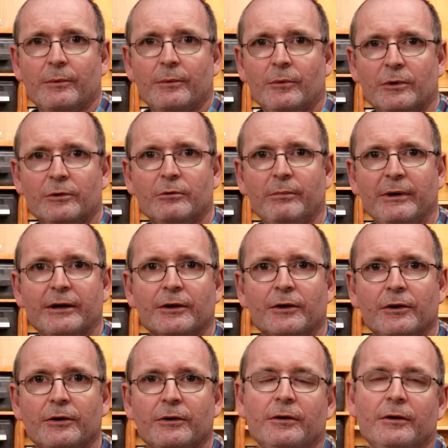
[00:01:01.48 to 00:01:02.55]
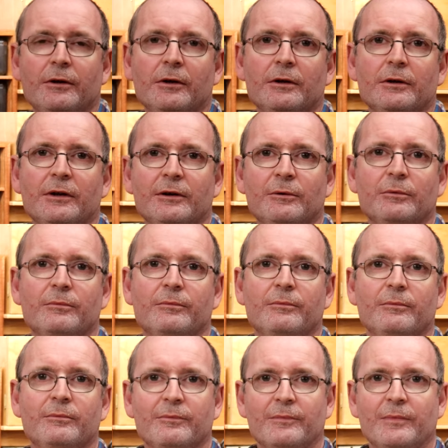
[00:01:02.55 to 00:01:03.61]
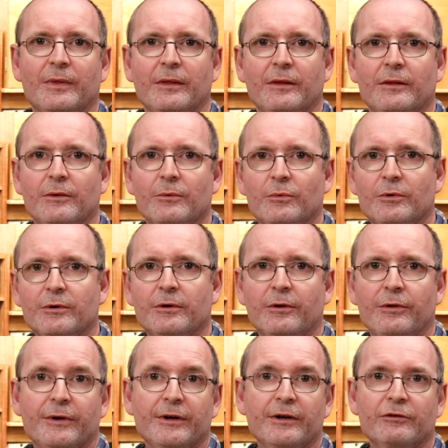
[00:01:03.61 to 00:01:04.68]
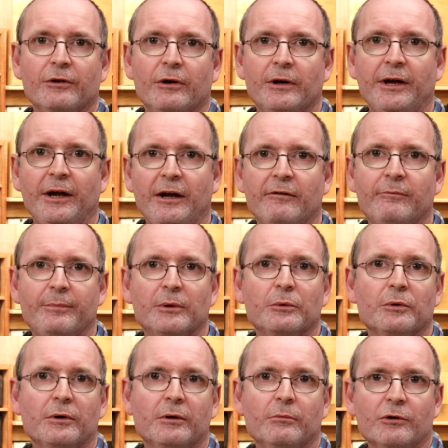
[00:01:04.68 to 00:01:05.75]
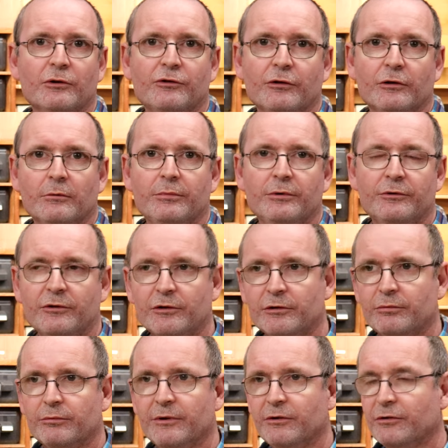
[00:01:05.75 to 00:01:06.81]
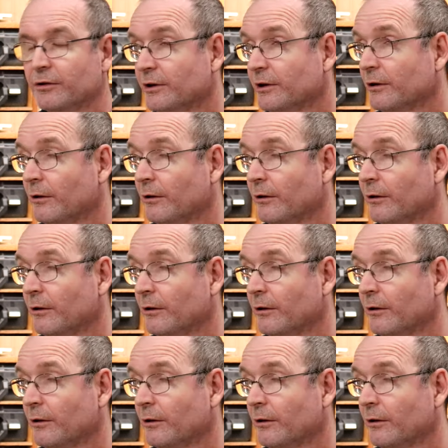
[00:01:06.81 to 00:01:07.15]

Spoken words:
Welcome back. Now, one of the things that I have built in my shop just recently,